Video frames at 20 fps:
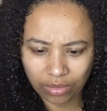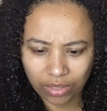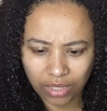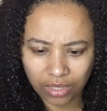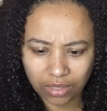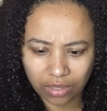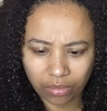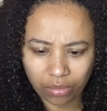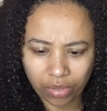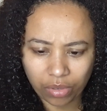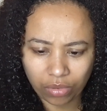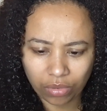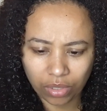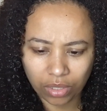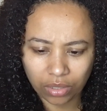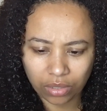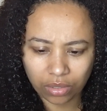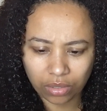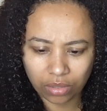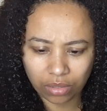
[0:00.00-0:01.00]
test
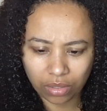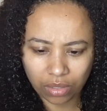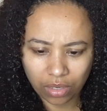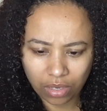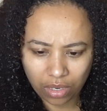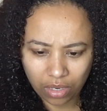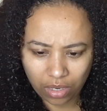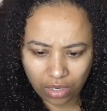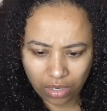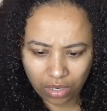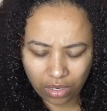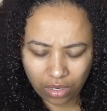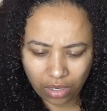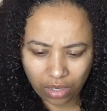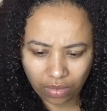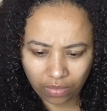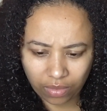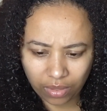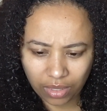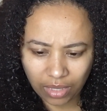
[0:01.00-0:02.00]
components
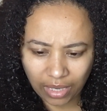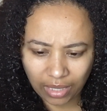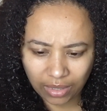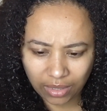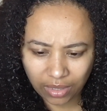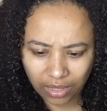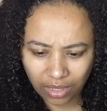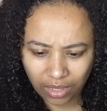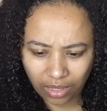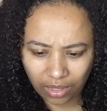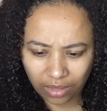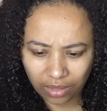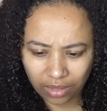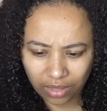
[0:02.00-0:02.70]
of the 19